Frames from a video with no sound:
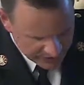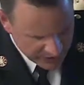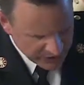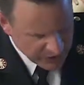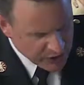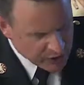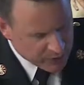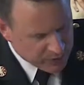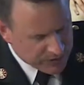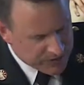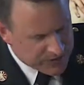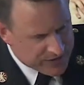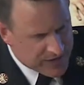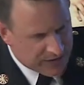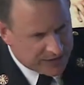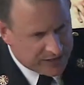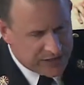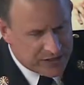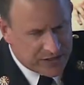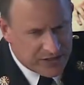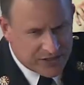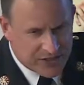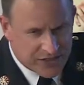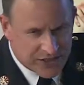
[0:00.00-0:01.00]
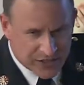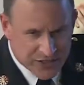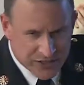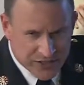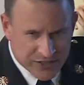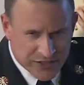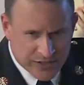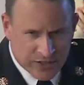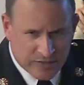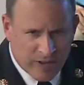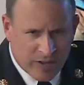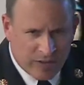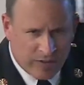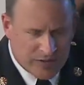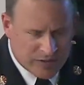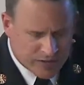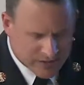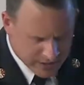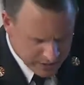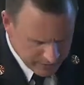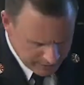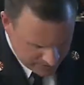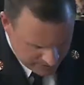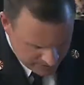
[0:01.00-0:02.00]
in protecting the citizens of
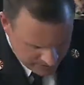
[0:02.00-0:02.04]
Evanston,